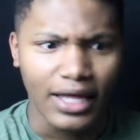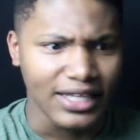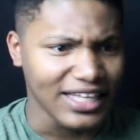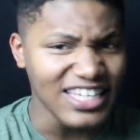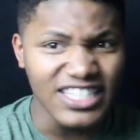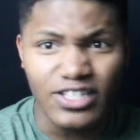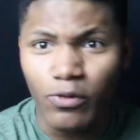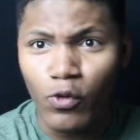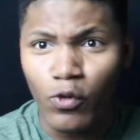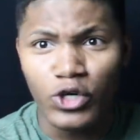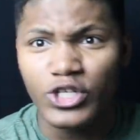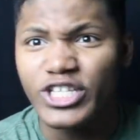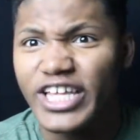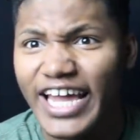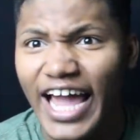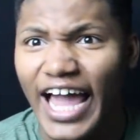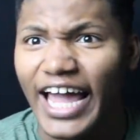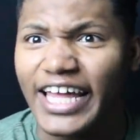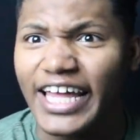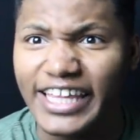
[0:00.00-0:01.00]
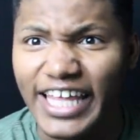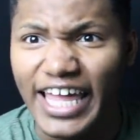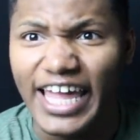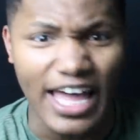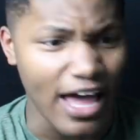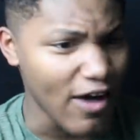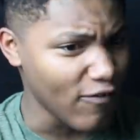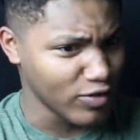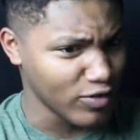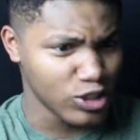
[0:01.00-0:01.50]
That's the worst thing I could
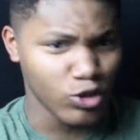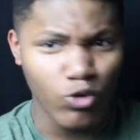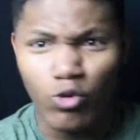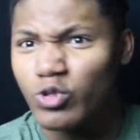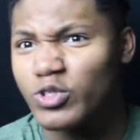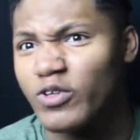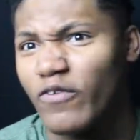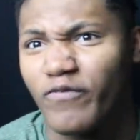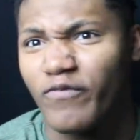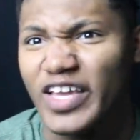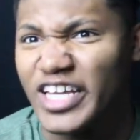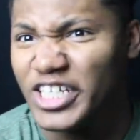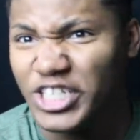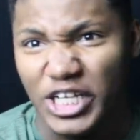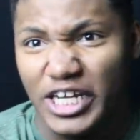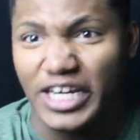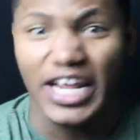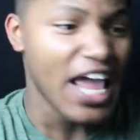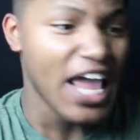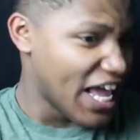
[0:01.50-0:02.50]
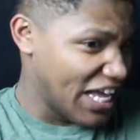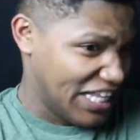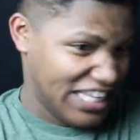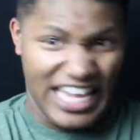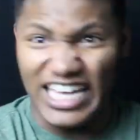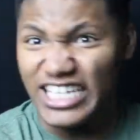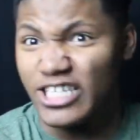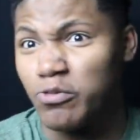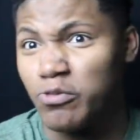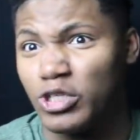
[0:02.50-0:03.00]
think of is crucifixion.
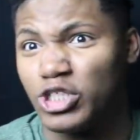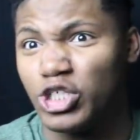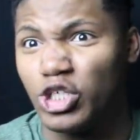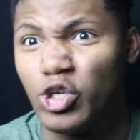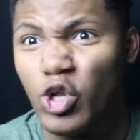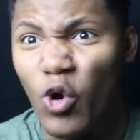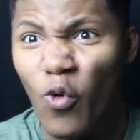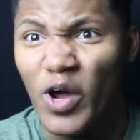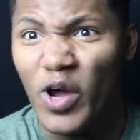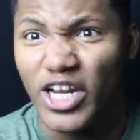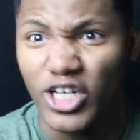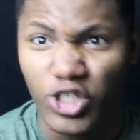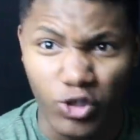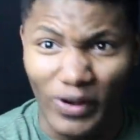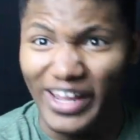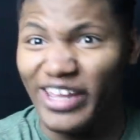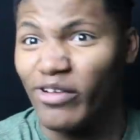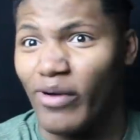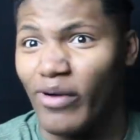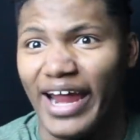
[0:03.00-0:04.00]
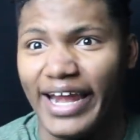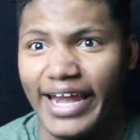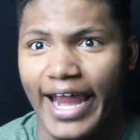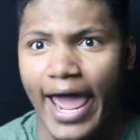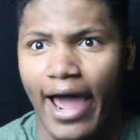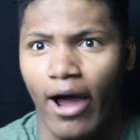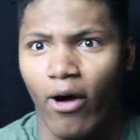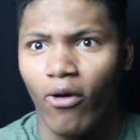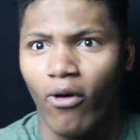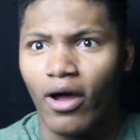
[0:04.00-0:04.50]
That's what you're doing to Drake right
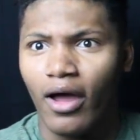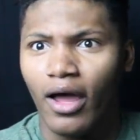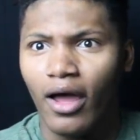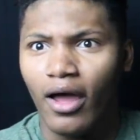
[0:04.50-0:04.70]
now.